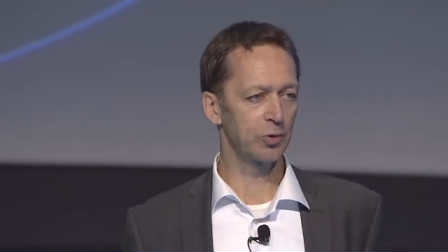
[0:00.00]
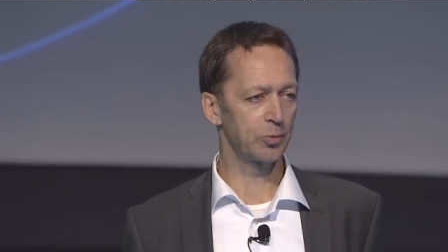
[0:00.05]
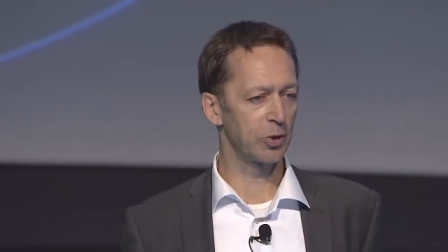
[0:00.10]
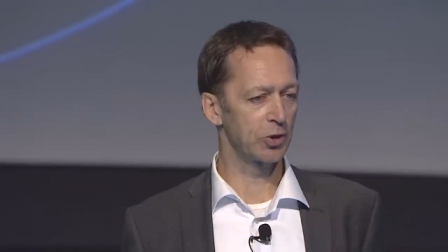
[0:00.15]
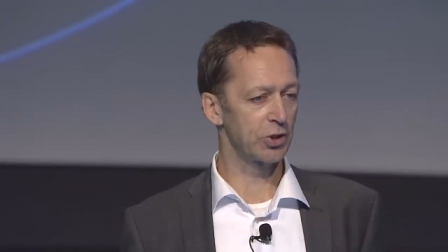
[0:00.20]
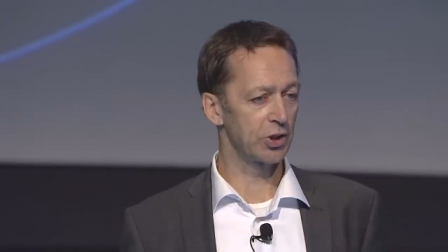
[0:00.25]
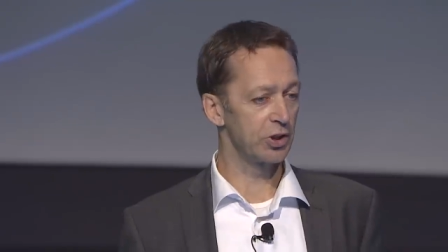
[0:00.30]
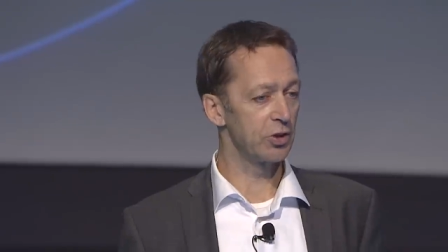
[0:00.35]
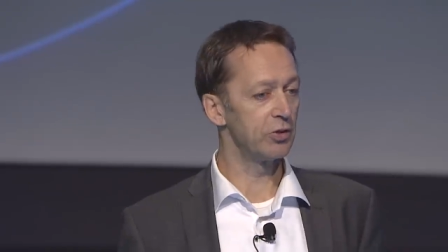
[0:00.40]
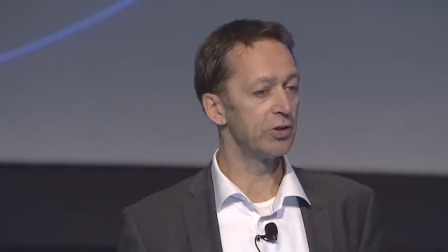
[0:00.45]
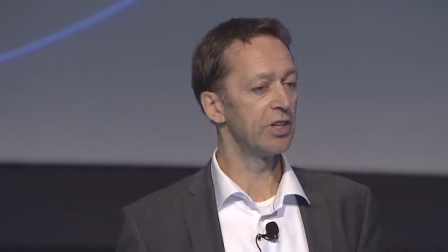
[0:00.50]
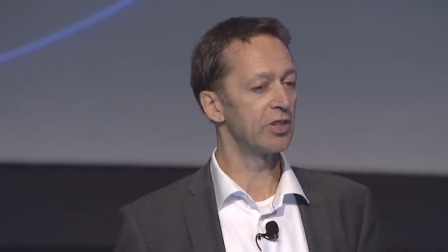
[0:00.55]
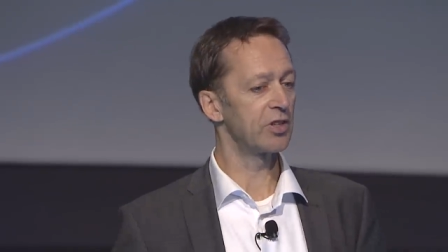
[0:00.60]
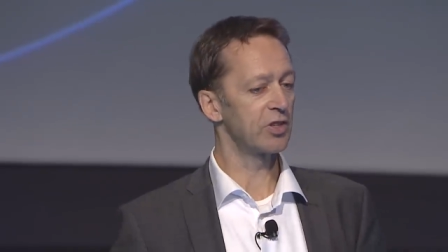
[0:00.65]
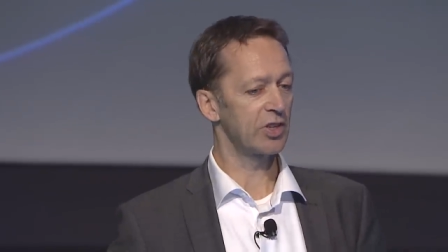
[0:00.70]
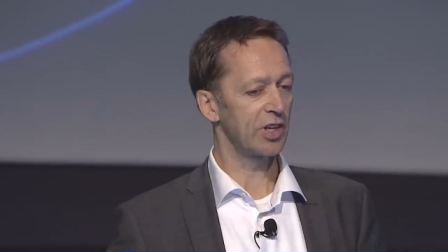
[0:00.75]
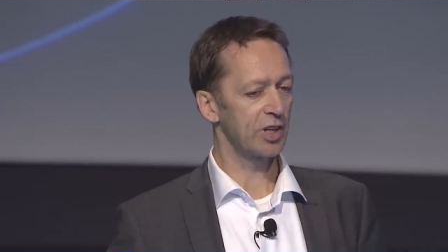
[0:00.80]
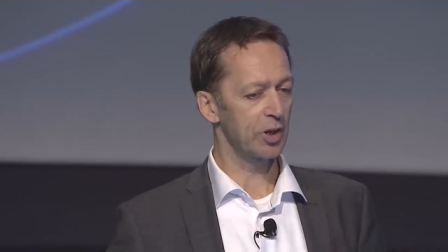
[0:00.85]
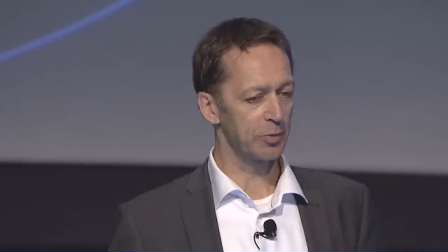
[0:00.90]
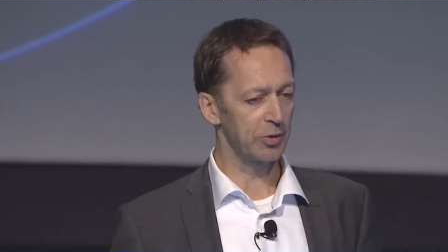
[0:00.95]
project, you need to
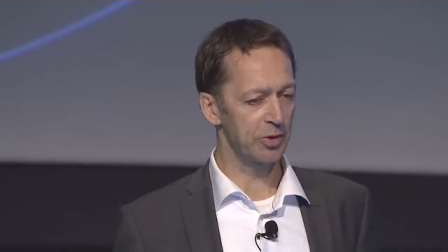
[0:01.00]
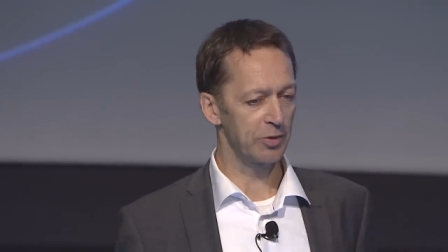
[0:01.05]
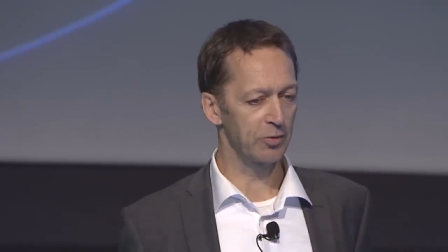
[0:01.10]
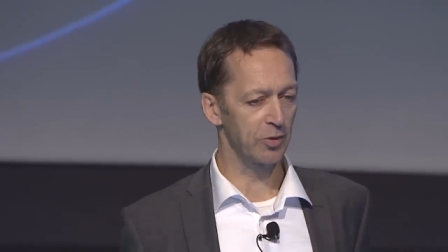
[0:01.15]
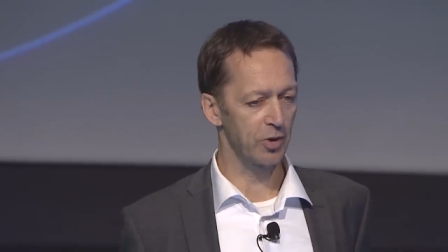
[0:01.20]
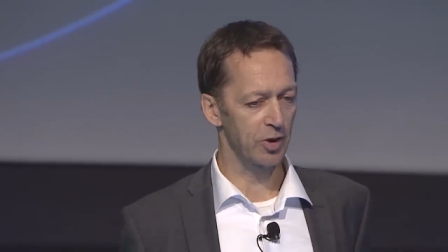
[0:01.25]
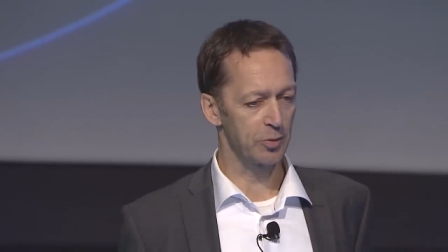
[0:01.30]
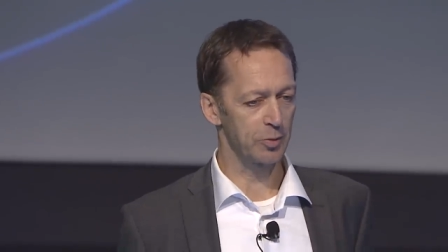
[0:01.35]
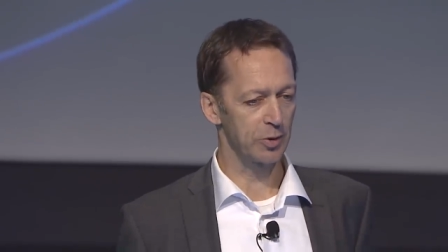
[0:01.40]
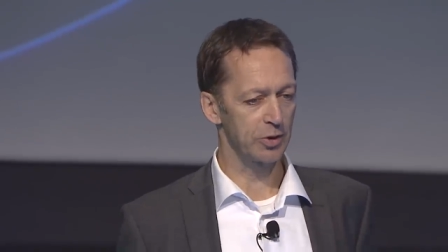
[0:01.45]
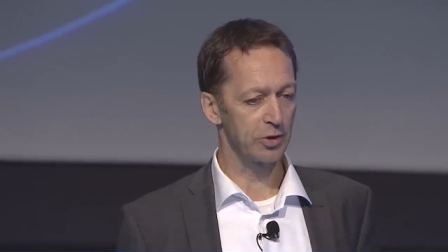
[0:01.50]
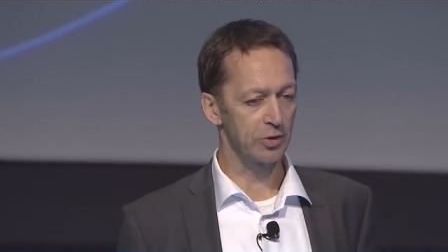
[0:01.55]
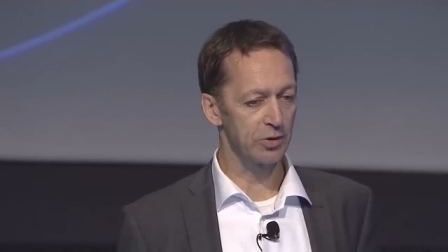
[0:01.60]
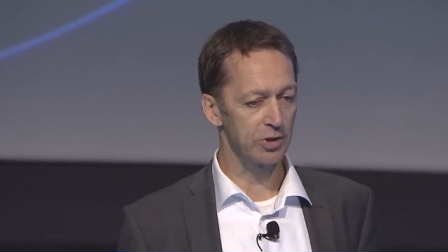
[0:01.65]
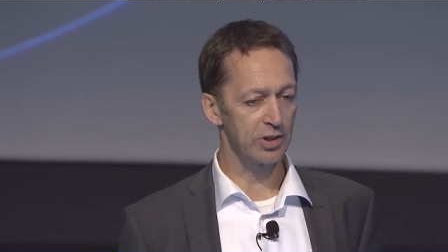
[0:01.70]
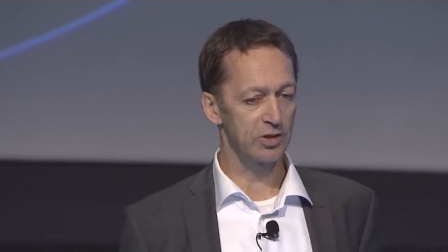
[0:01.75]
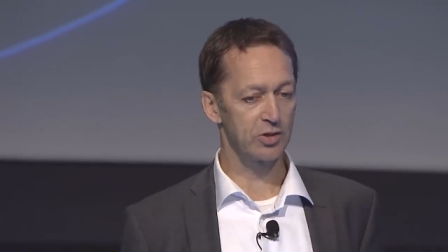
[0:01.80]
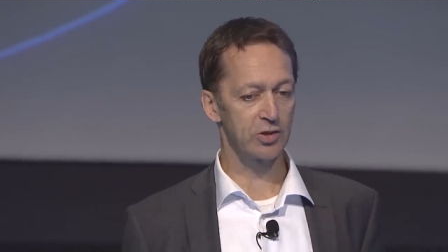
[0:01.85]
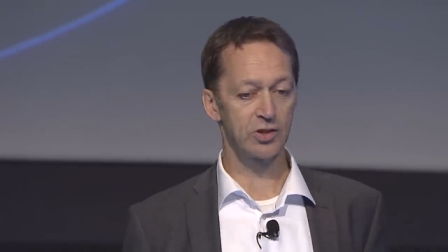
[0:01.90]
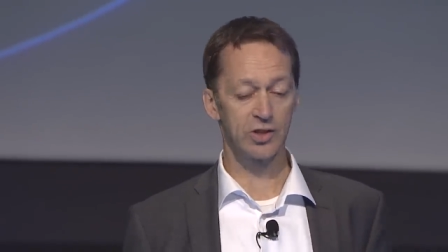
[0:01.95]
set up the environment, you
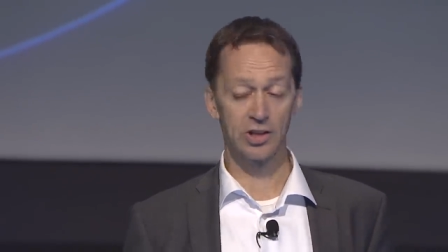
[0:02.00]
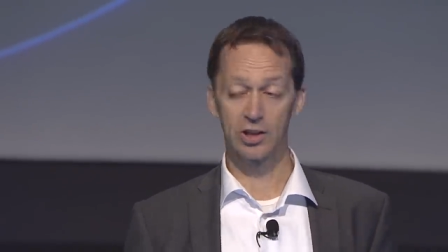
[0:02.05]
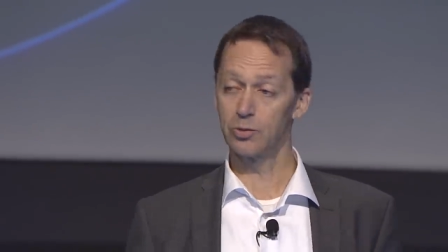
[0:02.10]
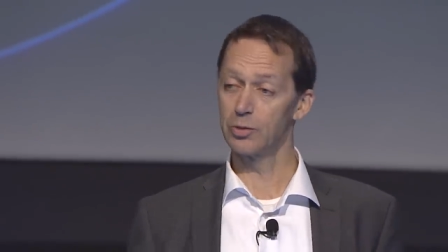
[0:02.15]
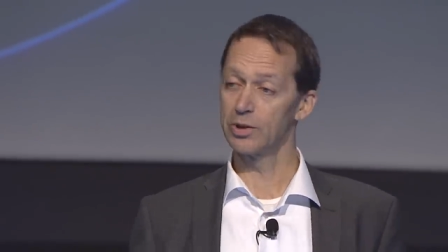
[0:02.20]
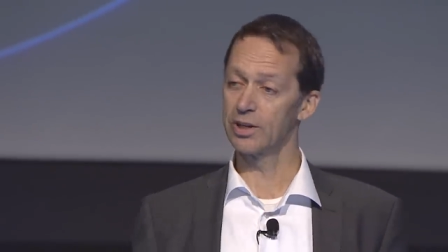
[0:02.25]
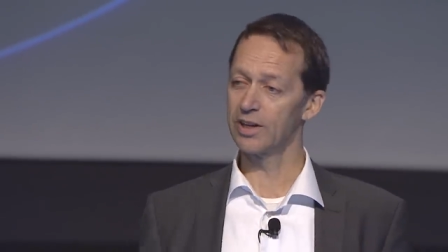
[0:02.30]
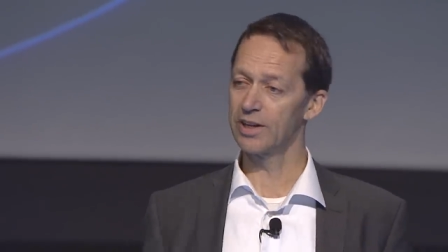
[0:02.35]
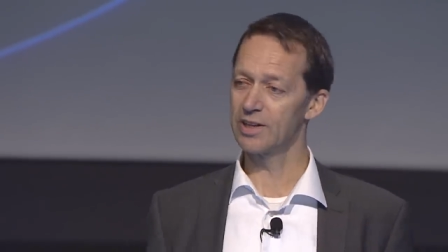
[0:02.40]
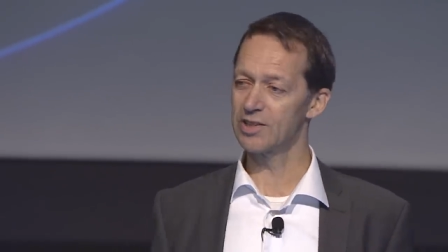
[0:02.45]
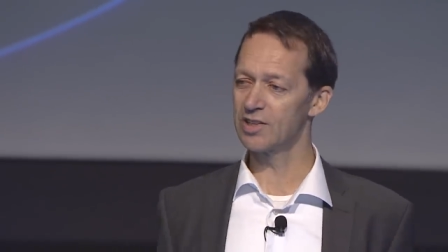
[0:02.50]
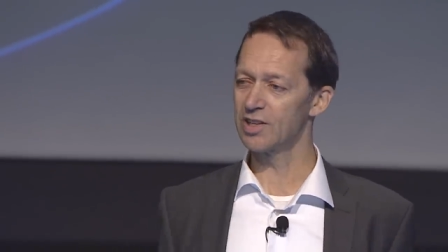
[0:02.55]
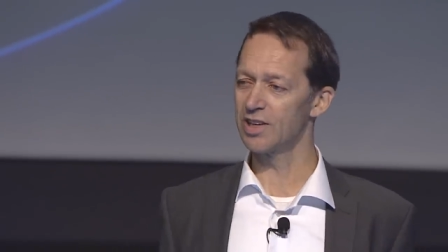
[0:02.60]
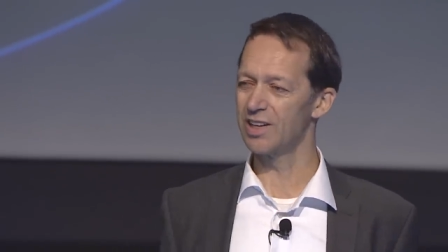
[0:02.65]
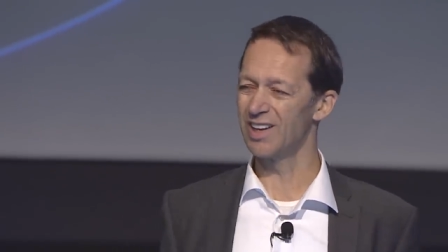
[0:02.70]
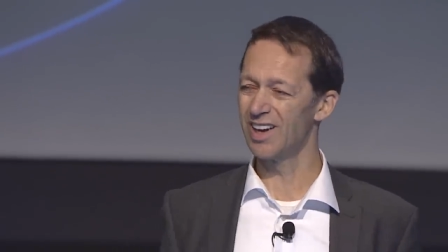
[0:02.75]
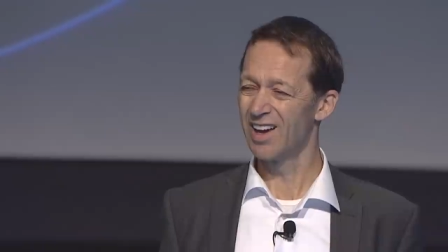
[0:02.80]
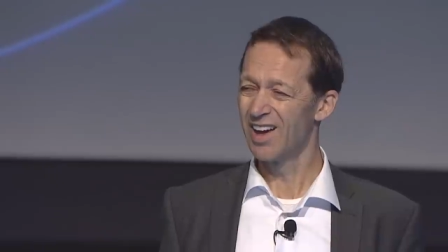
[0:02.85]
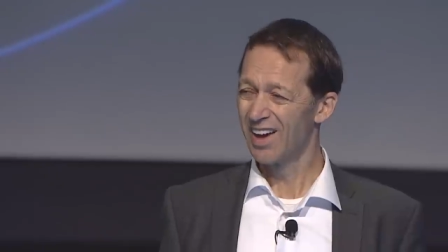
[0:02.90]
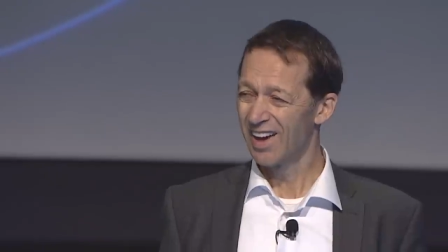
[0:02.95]
need to deal with
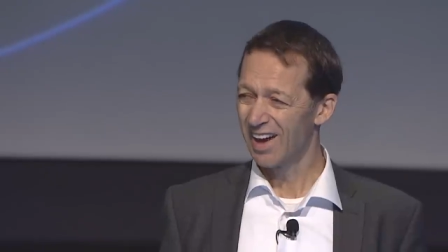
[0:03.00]
IT.